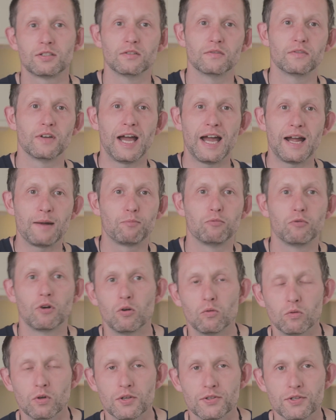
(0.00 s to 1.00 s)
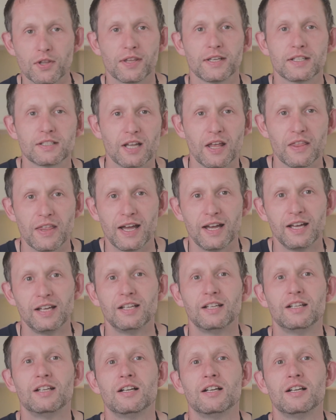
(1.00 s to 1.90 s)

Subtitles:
of ab rollers and things like that.